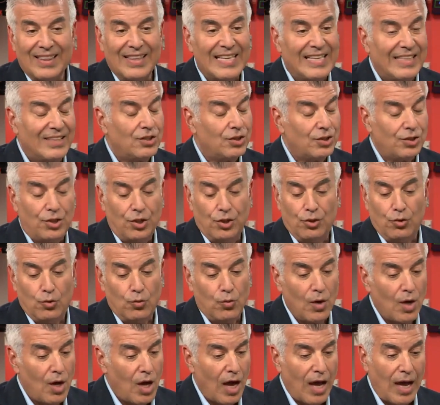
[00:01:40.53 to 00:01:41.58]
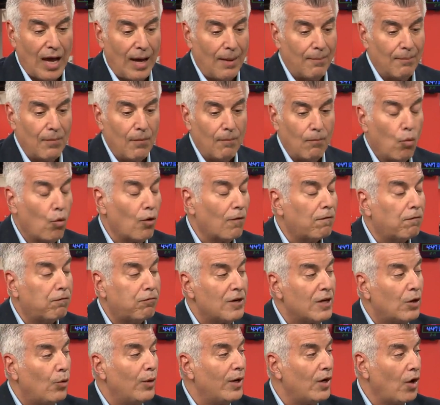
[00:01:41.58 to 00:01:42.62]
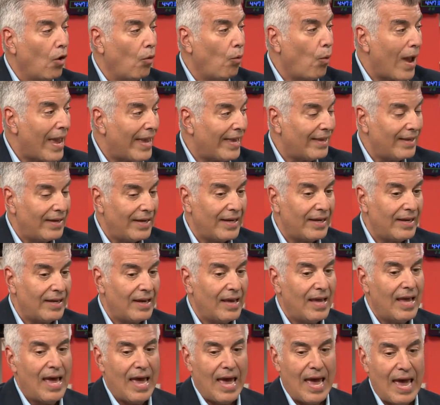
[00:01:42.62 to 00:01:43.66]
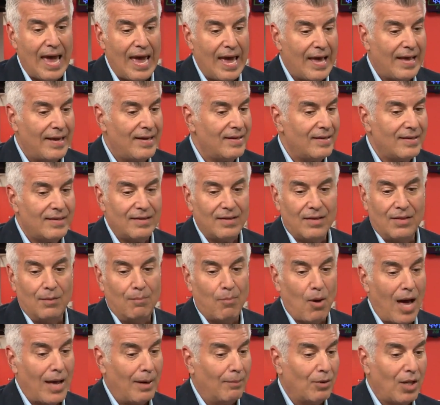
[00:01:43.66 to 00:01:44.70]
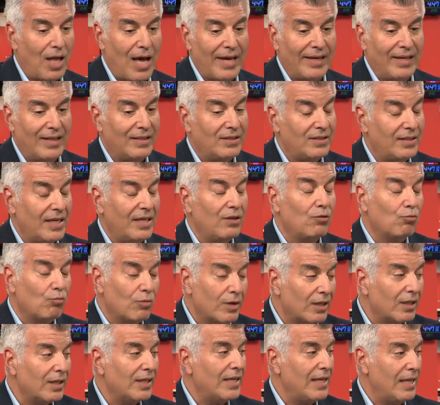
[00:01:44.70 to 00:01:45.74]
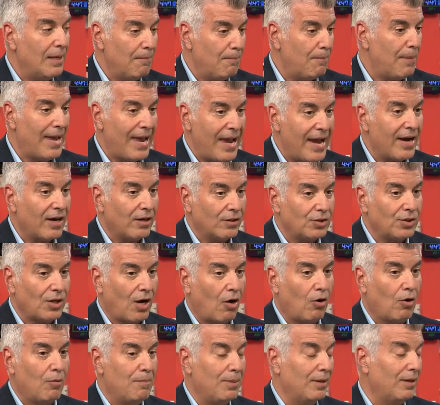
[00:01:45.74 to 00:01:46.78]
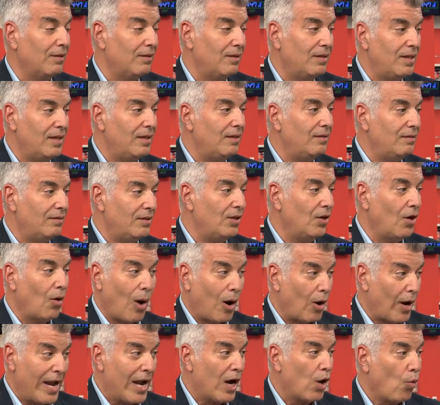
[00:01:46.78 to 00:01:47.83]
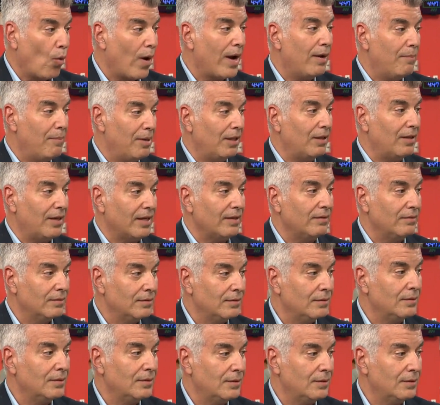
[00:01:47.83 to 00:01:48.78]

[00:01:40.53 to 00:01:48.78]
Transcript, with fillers: it leads to um, more frequent awakening, and the bottom line is it really impairs our ability, you know, our airway ability.